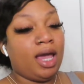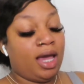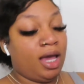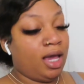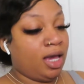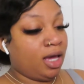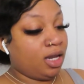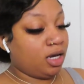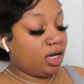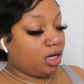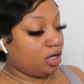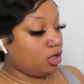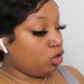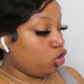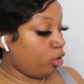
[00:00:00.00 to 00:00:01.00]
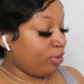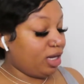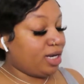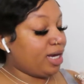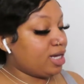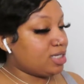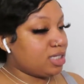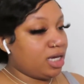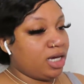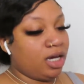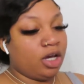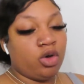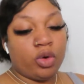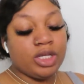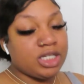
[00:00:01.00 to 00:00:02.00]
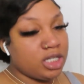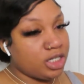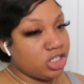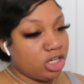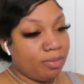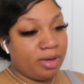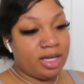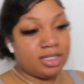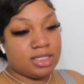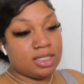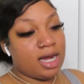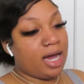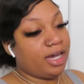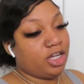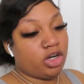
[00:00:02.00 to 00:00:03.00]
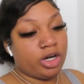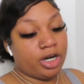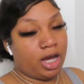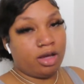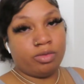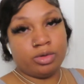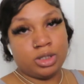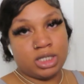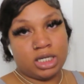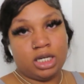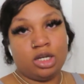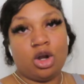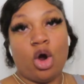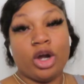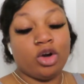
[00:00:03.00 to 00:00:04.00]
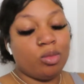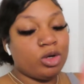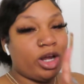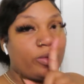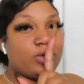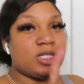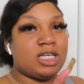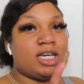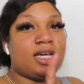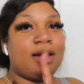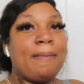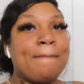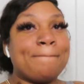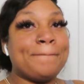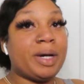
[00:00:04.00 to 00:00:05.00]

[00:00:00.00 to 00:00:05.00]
and normally, like I said, going to the gym is not in our night routine or normal night routine,